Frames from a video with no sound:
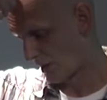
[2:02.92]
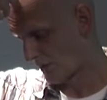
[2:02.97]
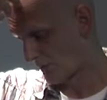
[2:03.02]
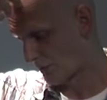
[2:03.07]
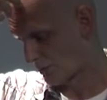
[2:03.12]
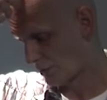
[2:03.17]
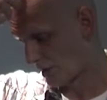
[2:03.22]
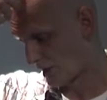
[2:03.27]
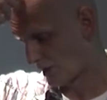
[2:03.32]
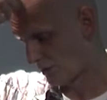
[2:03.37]

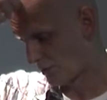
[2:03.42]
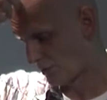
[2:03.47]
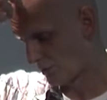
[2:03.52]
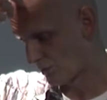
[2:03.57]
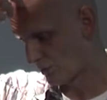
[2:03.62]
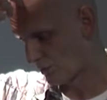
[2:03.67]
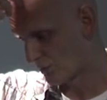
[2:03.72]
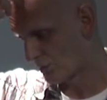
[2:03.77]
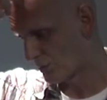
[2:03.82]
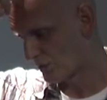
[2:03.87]
I'll try
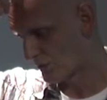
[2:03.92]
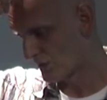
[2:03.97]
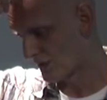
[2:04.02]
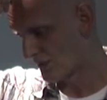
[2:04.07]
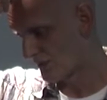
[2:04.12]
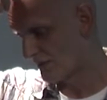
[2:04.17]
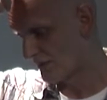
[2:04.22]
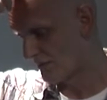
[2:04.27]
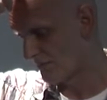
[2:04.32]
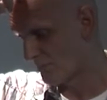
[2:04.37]
to, to
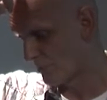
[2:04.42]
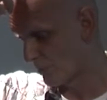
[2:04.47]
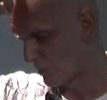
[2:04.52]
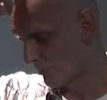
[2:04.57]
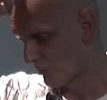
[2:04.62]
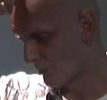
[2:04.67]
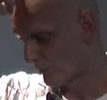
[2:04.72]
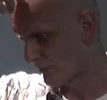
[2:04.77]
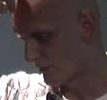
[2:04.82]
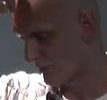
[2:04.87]
present the
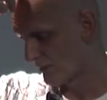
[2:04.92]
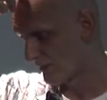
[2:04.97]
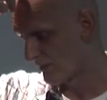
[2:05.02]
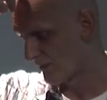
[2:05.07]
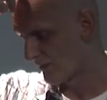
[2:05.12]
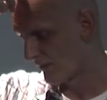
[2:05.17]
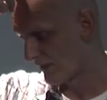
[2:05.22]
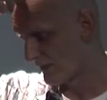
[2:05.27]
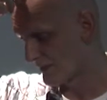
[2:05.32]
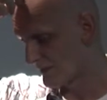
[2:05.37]
both
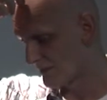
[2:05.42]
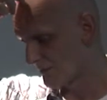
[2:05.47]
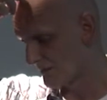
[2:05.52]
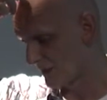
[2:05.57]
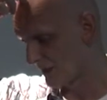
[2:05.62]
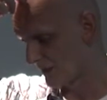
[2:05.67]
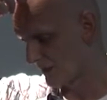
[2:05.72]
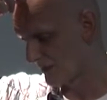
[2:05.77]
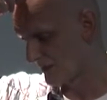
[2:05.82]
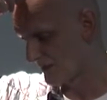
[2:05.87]
defensive
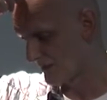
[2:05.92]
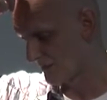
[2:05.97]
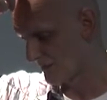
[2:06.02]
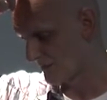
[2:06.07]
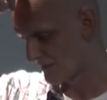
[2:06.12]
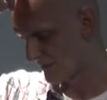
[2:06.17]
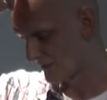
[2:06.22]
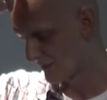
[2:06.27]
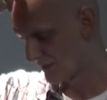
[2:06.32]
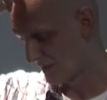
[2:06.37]

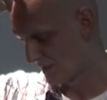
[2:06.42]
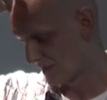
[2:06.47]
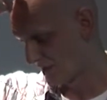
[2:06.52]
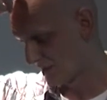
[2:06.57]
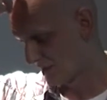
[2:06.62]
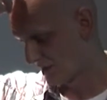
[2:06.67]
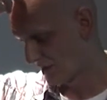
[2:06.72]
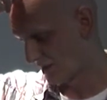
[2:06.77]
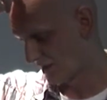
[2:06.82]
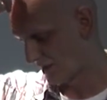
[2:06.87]
mechanisms
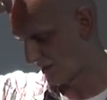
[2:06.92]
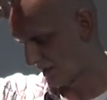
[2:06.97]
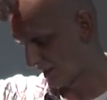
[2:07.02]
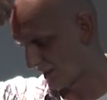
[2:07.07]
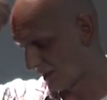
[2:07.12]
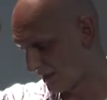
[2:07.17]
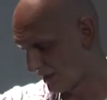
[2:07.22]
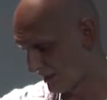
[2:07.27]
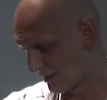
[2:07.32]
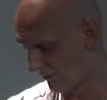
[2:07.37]

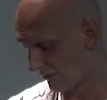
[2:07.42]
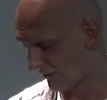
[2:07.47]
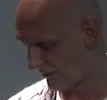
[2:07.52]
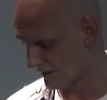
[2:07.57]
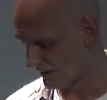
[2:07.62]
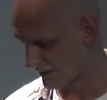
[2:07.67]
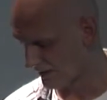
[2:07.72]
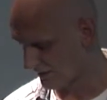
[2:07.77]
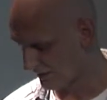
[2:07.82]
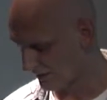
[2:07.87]
attacking uh,
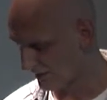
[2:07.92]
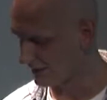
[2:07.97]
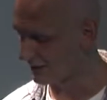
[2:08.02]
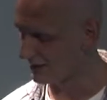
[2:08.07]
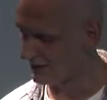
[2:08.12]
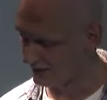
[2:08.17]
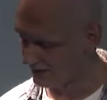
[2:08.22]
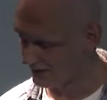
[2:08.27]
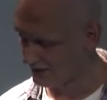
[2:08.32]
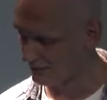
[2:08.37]
defense,
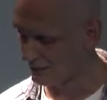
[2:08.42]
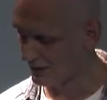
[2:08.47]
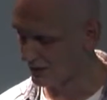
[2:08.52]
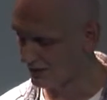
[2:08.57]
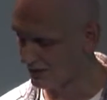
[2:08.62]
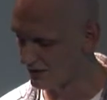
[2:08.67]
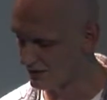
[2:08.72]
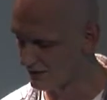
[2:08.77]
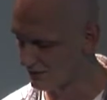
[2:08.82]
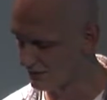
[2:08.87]
attacking uh,
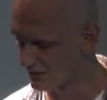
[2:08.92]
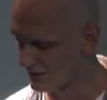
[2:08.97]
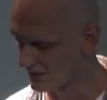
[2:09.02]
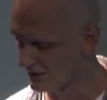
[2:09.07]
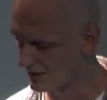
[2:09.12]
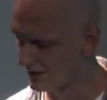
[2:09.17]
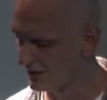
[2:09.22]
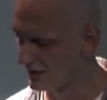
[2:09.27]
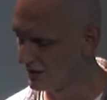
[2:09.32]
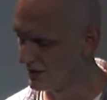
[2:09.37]

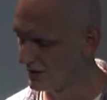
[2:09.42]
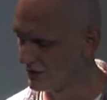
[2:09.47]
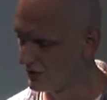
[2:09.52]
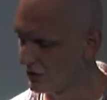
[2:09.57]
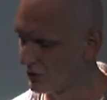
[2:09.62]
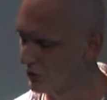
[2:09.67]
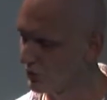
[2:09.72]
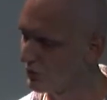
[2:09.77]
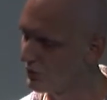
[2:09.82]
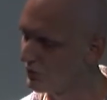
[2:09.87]
mechanisms,
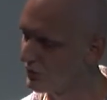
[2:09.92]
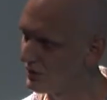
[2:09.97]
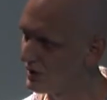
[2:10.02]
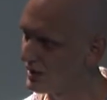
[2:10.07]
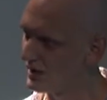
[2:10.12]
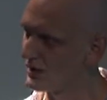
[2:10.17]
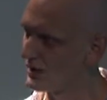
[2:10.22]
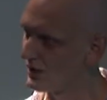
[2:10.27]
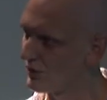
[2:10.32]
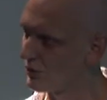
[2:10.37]
so you could
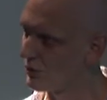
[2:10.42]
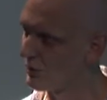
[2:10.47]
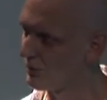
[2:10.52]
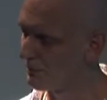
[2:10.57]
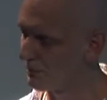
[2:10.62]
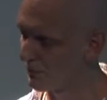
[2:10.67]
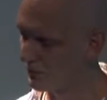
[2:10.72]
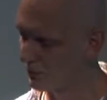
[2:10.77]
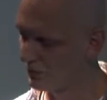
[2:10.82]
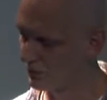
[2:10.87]
get a
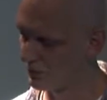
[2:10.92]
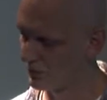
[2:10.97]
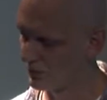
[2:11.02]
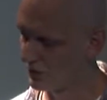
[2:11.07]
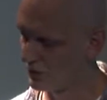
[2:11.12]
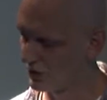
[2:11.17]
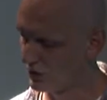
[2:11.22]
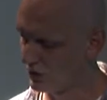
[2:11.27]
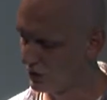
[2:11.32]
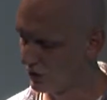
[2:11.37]
grip
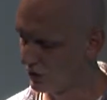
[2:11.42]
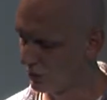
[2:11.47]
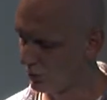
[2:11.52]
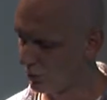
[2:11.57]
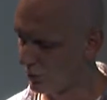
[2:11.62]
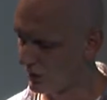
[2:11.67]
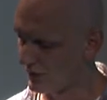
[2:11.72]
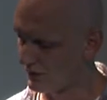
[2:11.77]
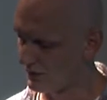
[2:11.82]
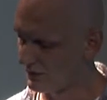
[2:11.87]

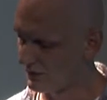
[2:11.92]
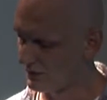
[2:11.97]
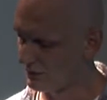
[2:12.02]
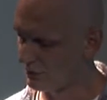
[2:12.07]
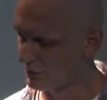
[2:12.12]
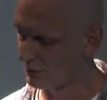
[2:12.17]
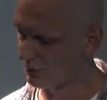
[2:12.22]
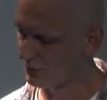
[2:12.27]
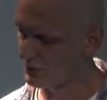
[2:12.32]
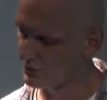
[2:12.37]
what
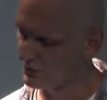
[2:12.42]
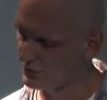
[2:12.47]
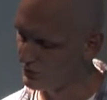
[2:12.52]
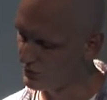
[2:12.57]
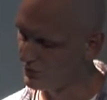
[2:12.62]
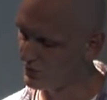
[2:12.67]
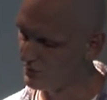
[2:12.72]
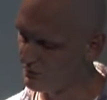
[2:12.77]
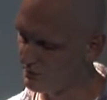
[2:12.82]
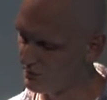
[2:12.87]
what was
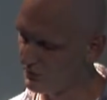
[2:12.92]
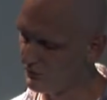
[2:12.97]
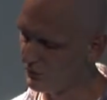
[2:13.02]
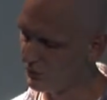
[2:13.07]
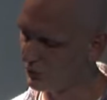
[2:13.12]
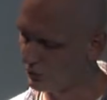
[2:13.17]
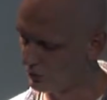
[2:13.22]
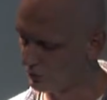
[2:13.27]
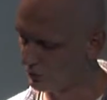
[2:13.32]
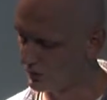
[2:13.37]
used
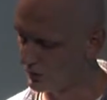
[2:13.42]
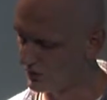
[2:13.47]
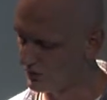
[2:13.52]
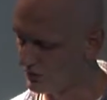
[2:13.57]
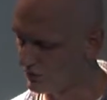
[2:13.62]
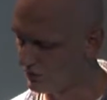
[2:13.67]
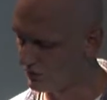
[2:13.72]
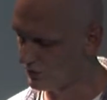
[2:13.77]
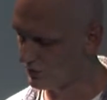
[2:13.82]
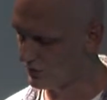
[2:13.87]
before, what
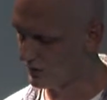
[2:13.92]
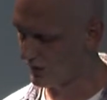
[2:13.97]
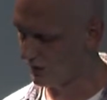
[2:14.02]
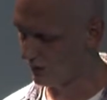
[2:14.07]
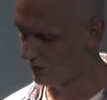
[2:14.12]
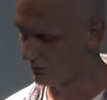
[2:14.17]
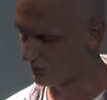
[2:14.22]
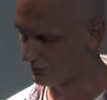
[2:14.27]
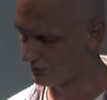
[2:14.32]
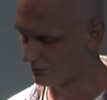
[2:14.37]
is used
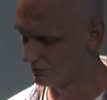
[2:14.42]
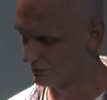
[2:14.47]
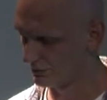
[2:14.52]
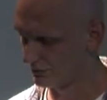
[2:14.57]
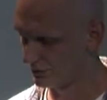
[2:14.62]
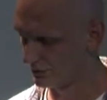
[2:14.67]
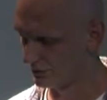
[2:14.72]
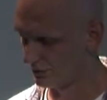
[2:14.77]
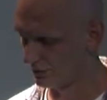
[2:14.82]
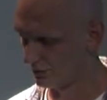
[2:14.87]
now.
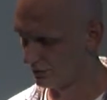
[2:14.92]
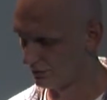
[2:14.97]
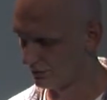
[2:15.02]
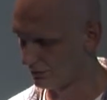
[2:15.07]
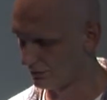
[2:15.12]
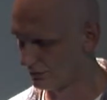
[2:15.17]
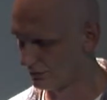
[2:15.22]
So